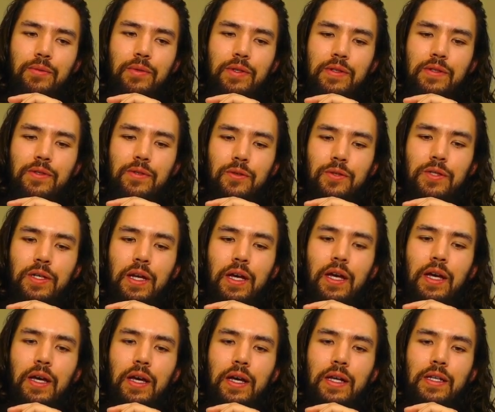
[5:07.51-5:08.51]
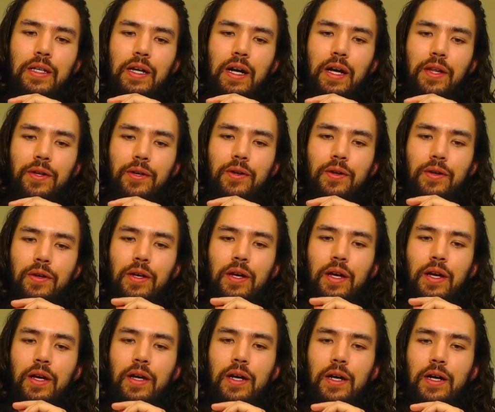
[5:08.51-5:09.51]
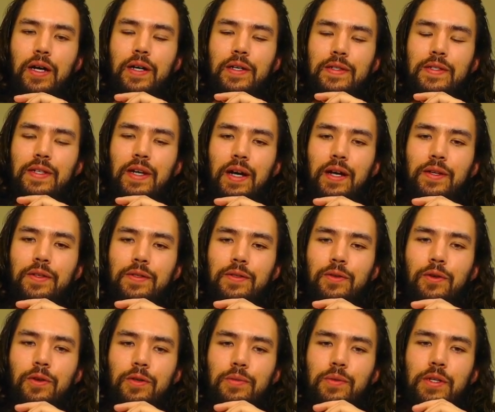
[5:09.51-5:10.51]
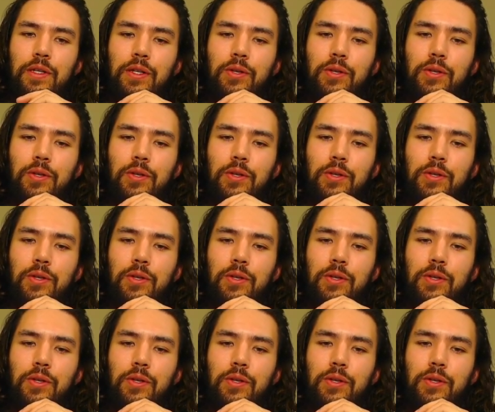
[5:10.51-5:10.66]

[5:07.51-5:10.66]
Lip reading: We can search another Silent Swordsman.